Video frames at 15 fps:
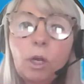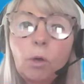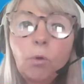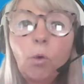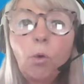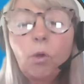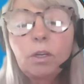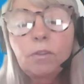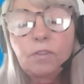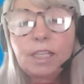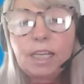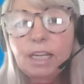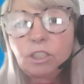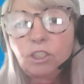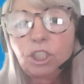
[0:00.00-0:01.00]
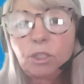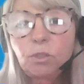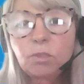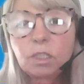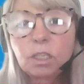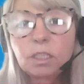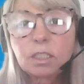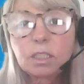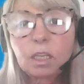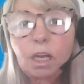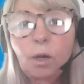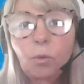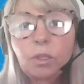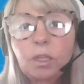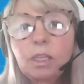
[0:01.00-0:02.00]
all of the end users
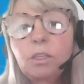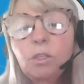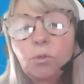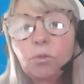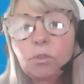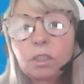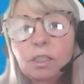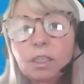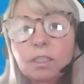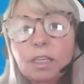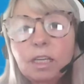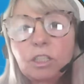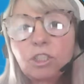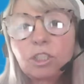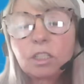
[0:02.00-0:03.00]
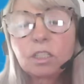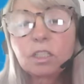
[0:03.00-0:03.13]
within the organization.